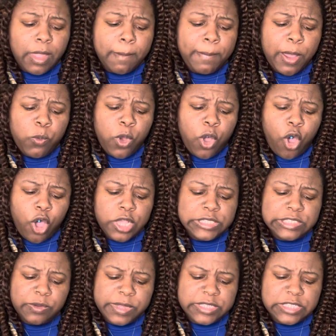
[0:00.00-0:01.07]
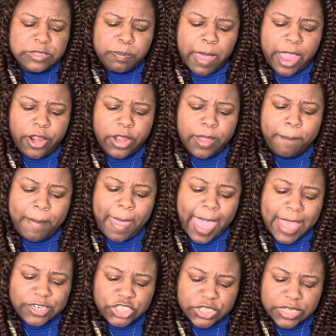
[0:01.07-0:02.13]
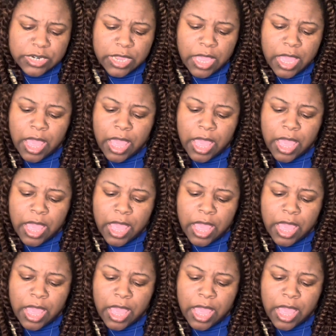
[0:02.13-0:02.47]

but will also inspire compassion,